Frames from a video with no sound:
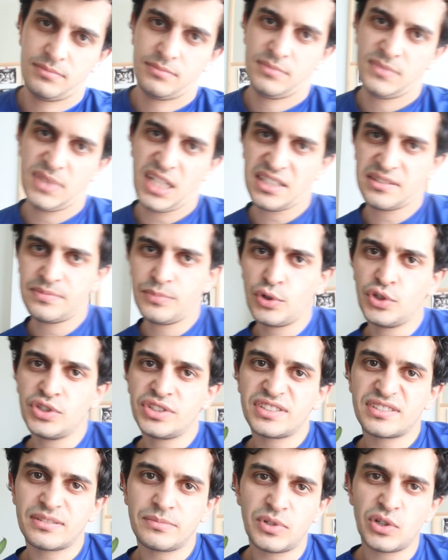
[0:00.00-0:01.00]
Next
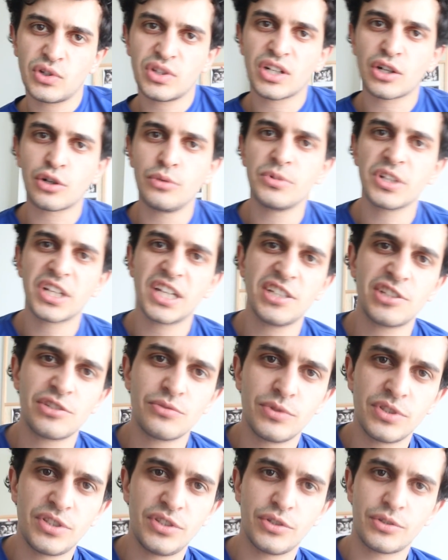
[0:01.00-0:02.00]
point is about the
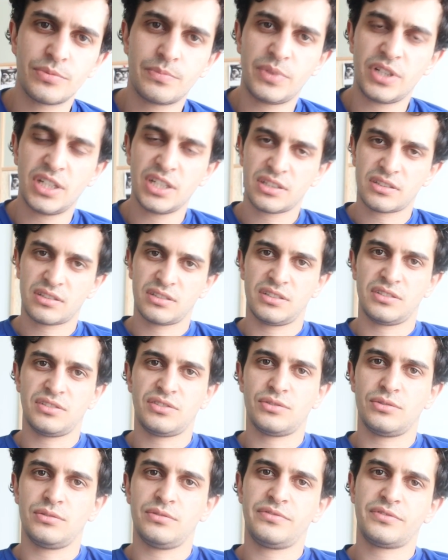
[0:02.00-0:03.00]
communication with your partner.
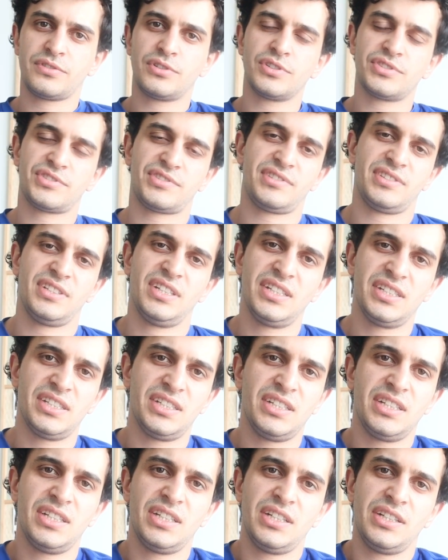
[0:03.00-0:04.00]
So of course
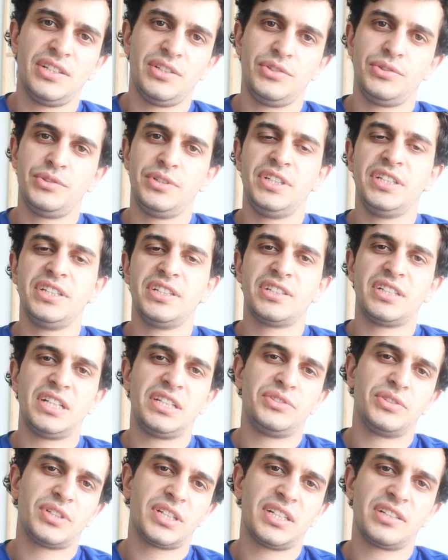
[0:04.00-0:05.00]
you hear
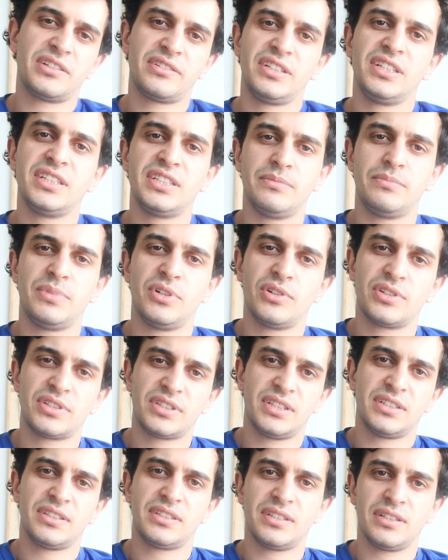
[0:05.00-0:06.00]
and you can read
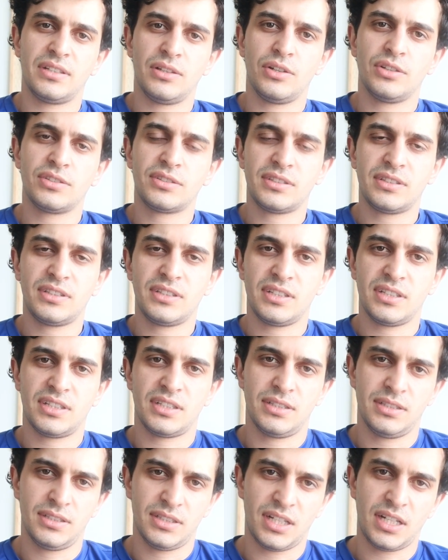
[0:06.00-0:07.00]
about it a lot,
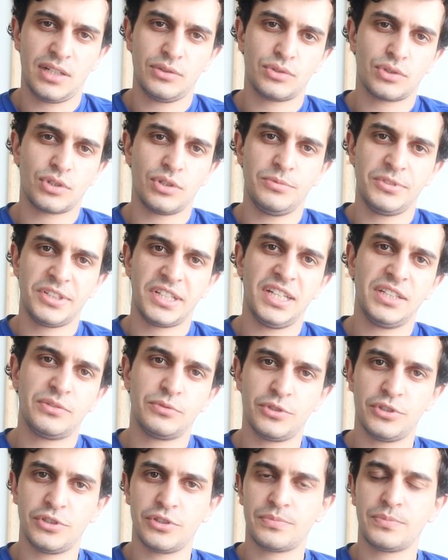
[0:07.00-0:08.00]
how to communicate
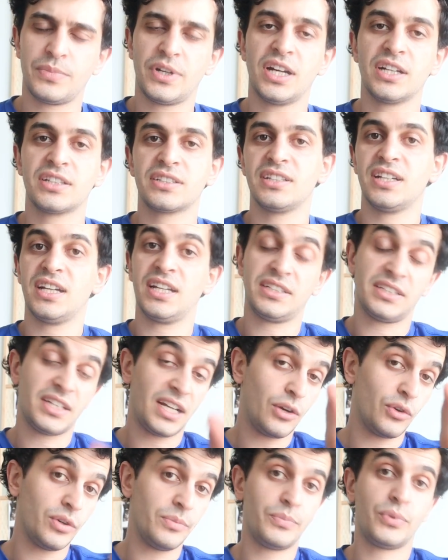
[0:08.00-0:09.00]
with your partner and
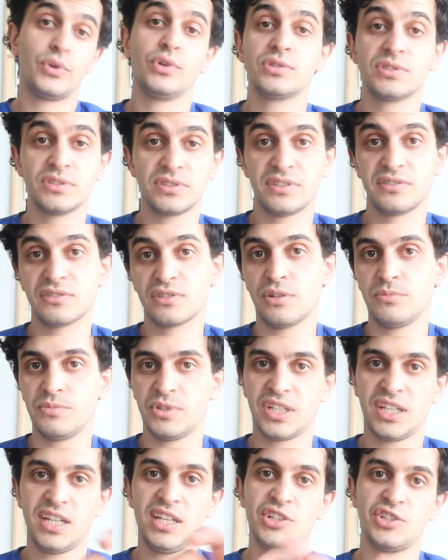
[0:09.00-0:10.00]
how important is
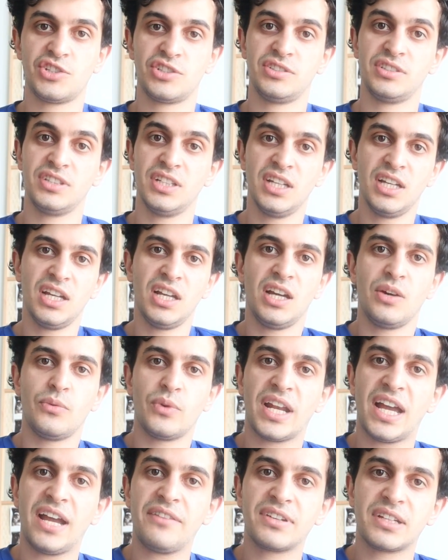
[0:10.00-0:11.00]
communication
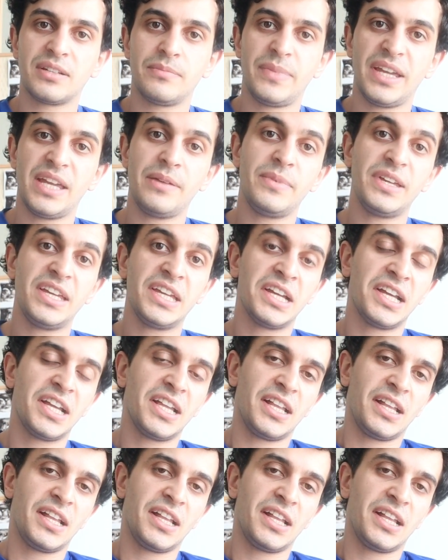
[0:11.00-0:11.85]
when having a baby.